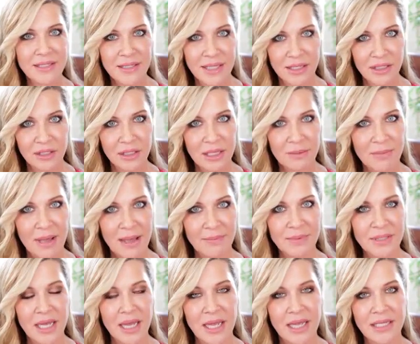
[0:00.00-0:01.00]
signaling
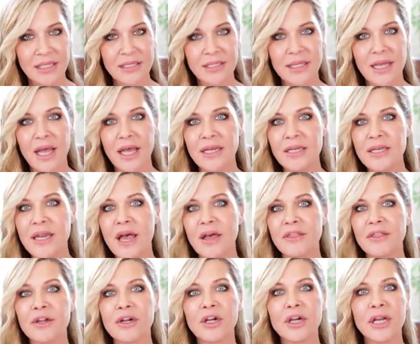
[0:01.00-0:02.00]
peptides.
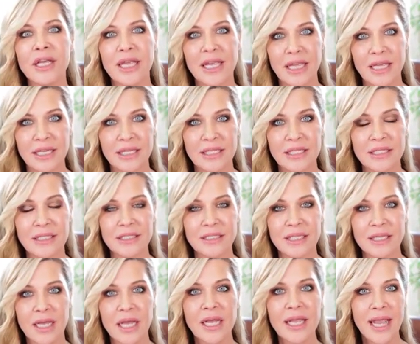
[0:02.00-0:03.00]
Another
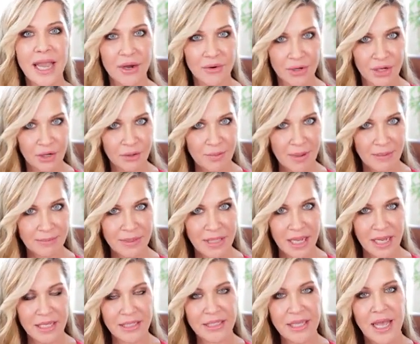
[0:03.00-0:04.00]
is carrier
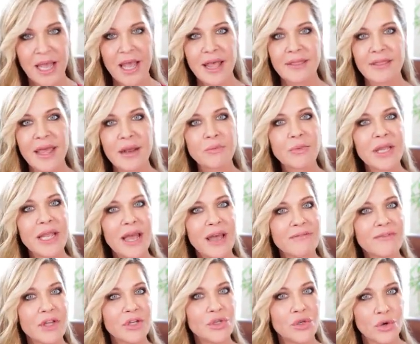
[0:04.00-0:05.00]
peptides. Then we
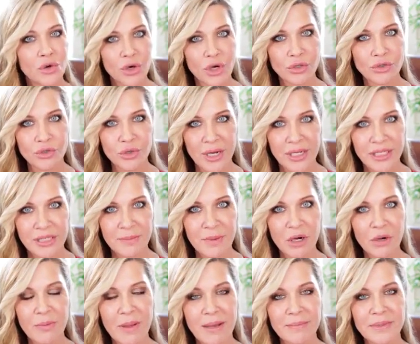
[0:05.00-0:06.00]
have
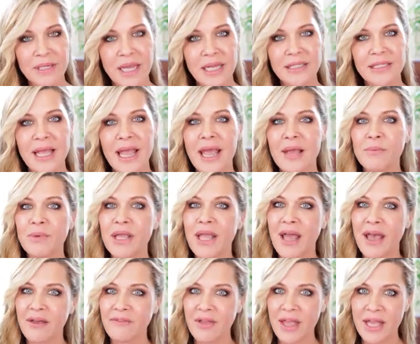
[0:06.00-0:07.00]
neurotransmitter peptides, and we
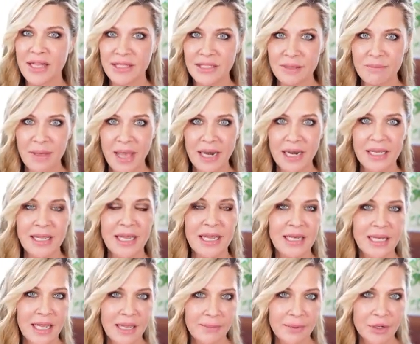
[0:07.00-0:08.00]
have enzymatic
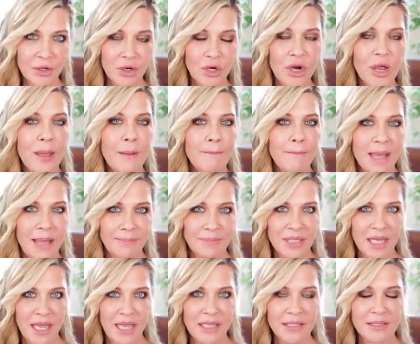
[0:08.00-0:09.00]
inhibitor
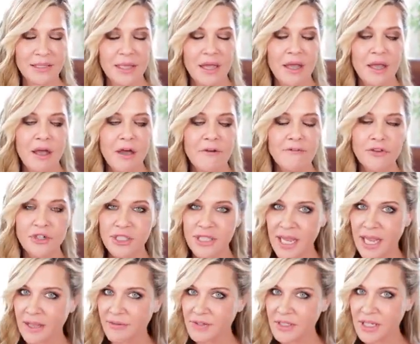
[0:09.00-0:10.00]
peptides. For
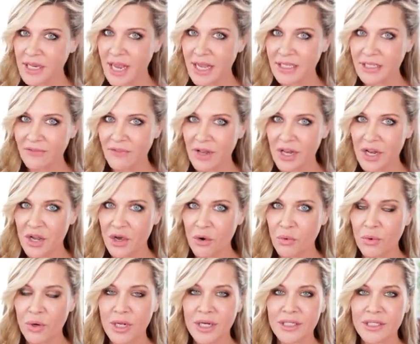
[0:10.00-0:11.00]
sake of today's
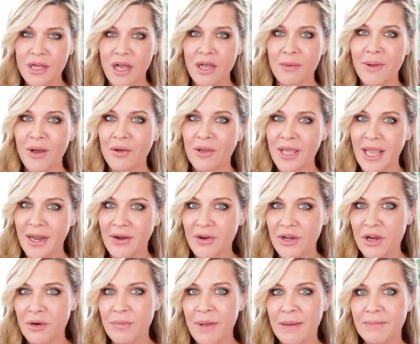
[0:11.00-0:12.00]
video, we're going to talk about
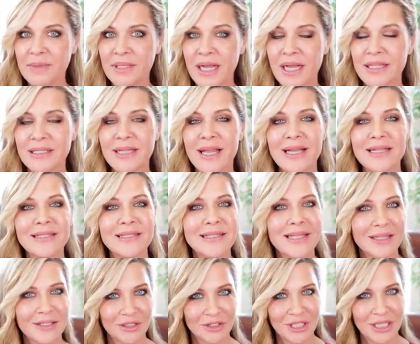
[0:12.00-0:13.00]
carrier peptides and
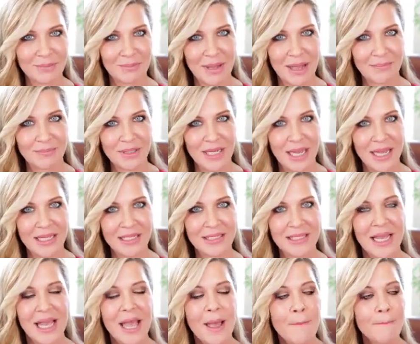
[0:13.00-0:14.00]
signaling
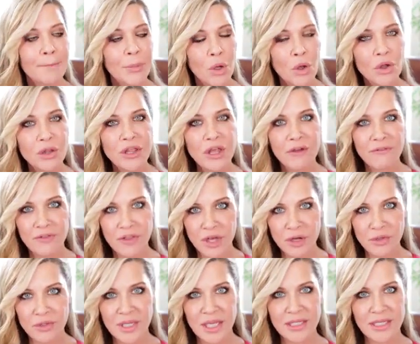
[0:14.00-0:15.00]
peptides. Both of
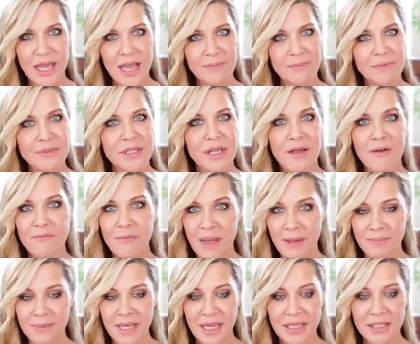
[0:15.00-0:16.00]
those types of
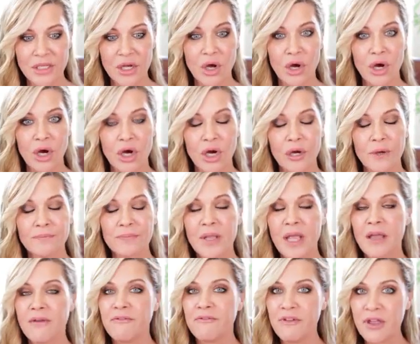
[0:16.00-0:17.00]
peptides are
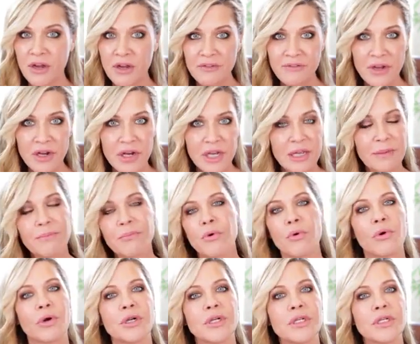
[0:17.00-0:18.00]
very, very
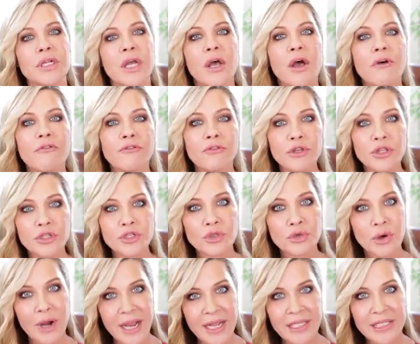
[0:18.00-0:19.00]
important for the
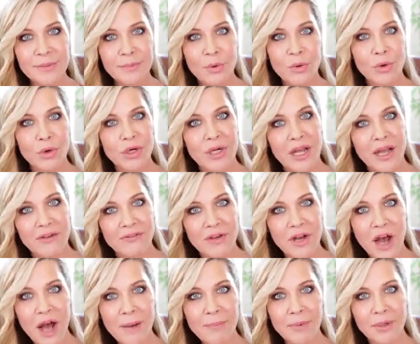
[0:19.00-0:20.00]
transport of
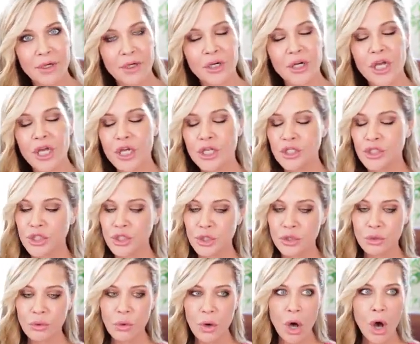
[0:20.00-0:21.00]
copper
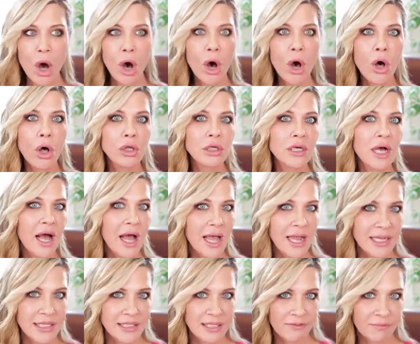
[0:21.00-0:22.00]
to all
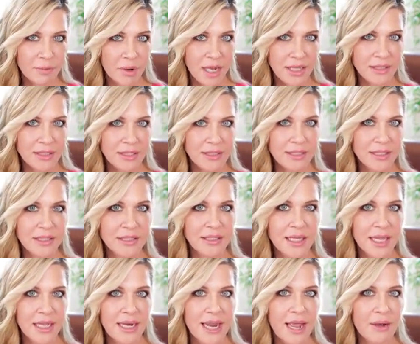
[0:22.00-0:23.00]
kinds of processes
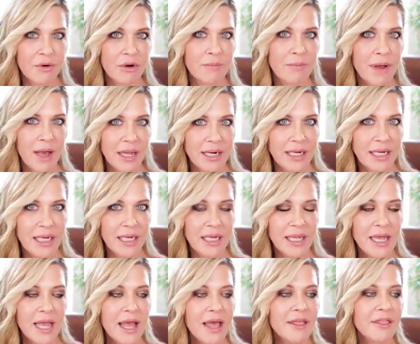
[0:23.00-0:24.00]
in our
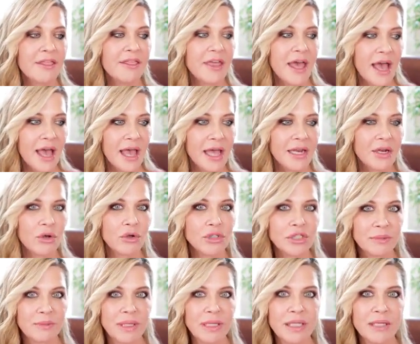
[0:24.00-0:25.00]
body that
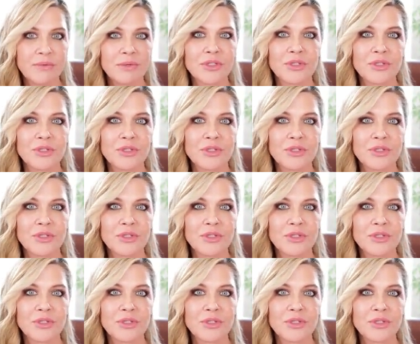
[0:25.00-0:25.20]
ultimately